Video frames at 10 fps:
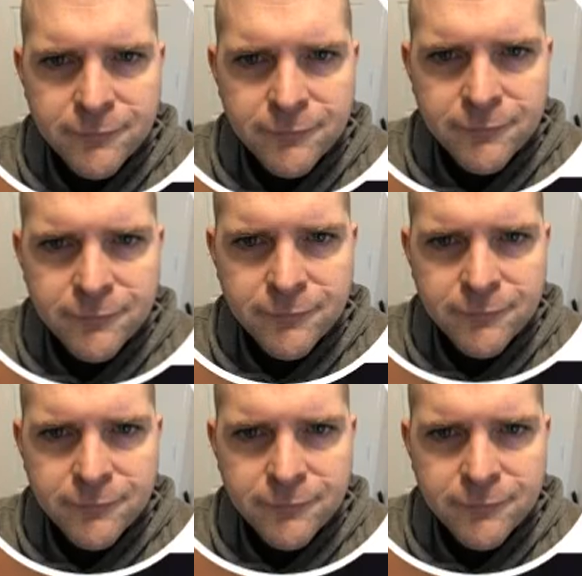
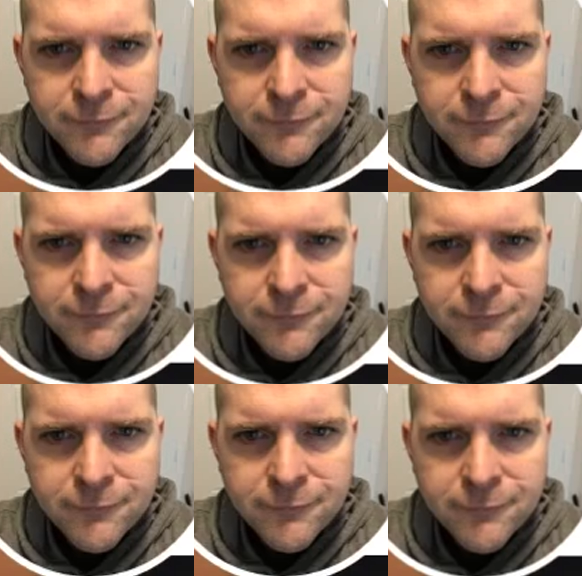
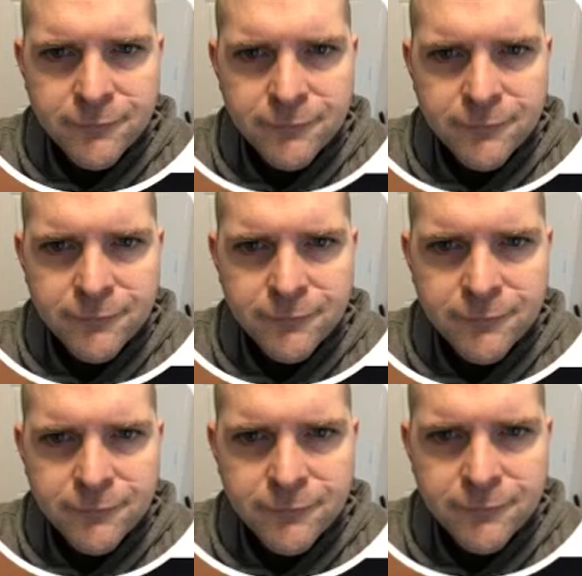
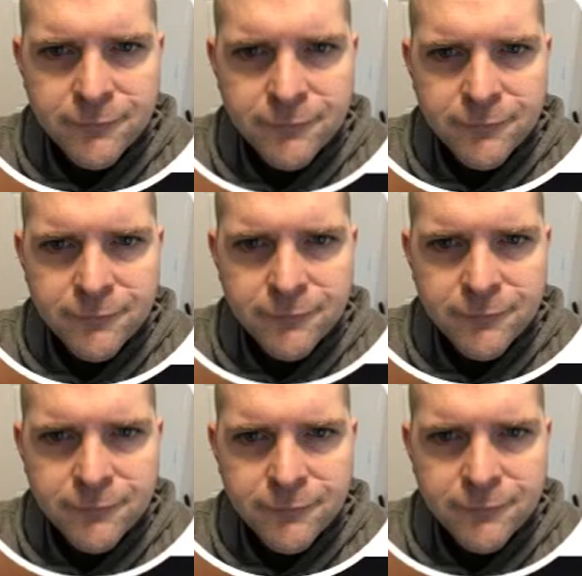
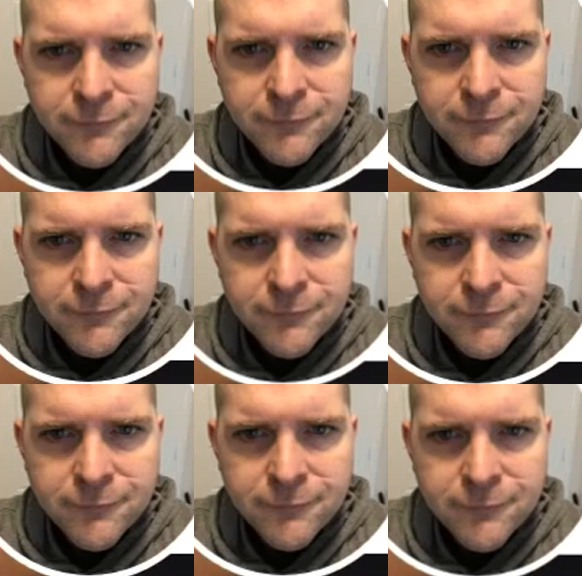
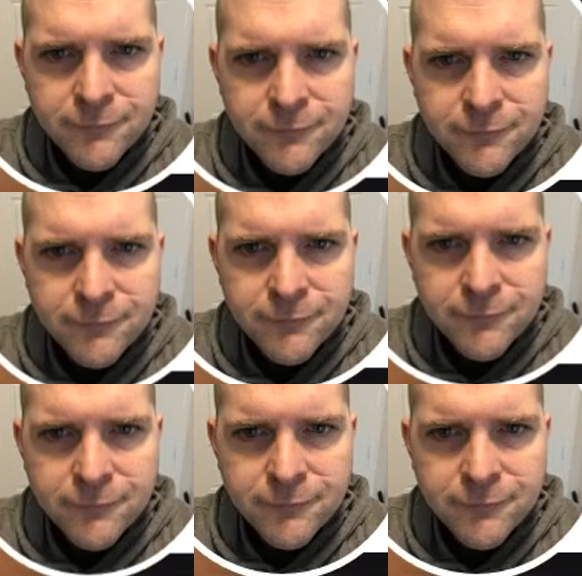
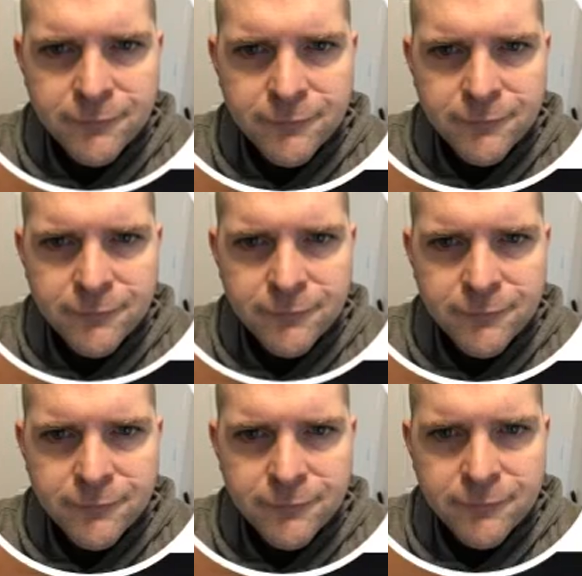
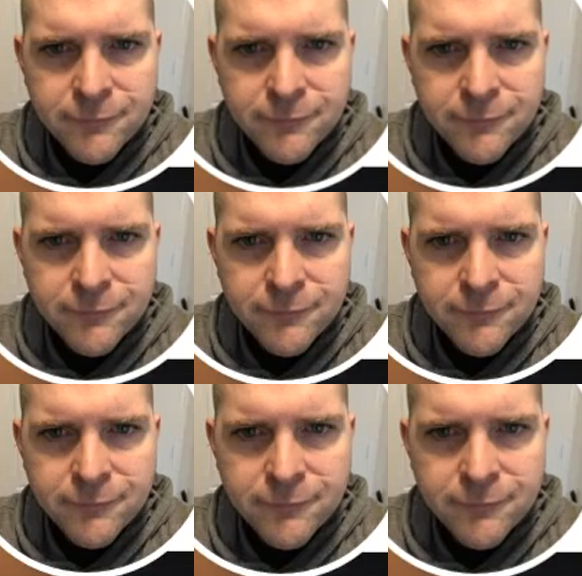
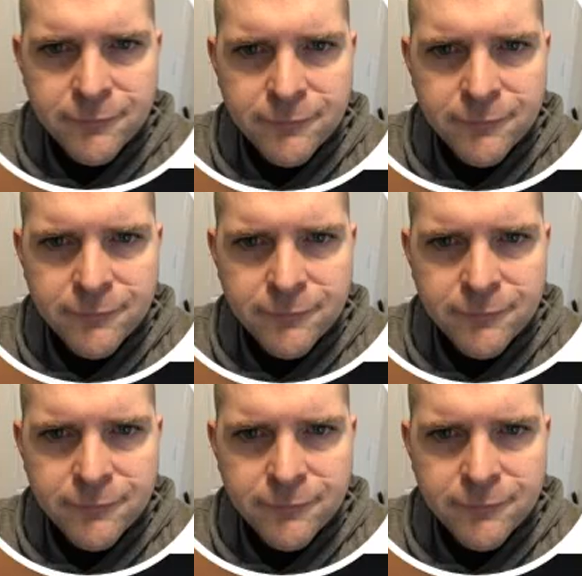[no speech]